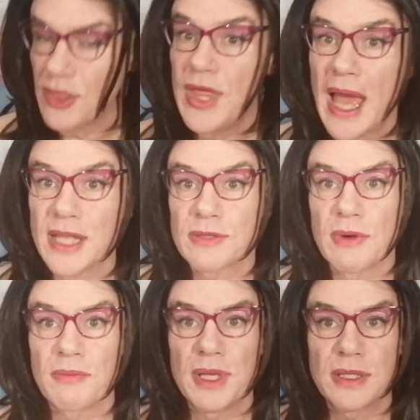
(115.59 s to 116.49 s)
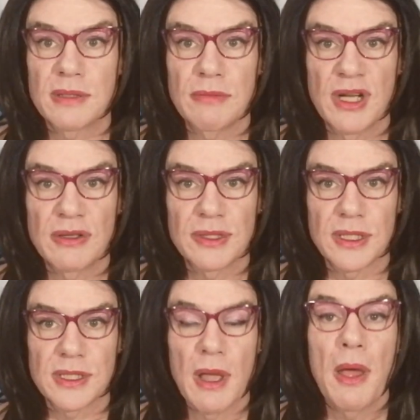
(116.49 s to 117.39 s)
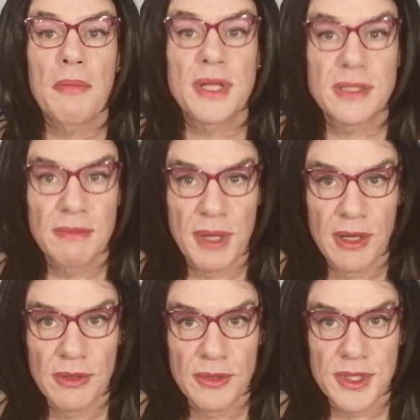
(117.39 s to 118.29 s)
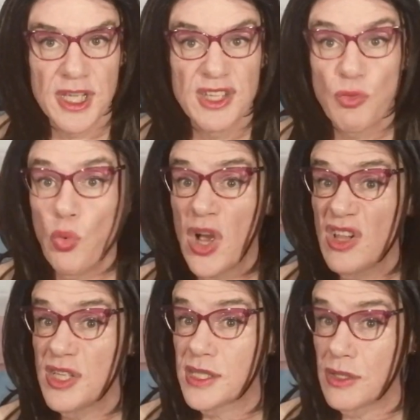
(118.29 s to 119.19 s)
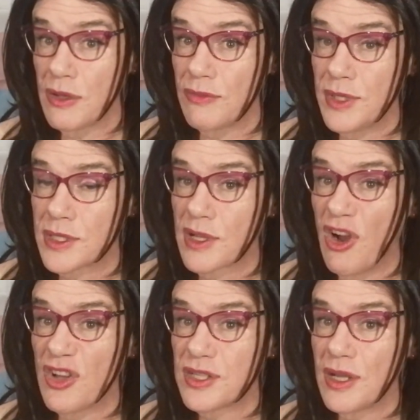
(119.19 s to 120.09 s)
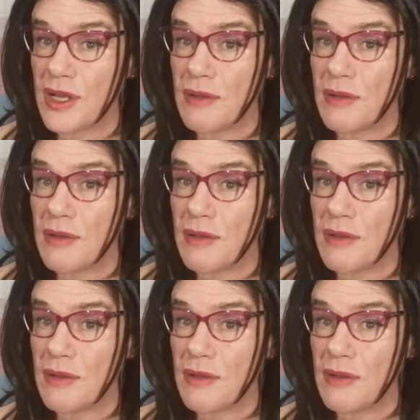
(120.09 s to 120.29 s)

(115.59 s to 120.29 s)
That's what Pits and Perils is. Pits and Perils is well served. It's got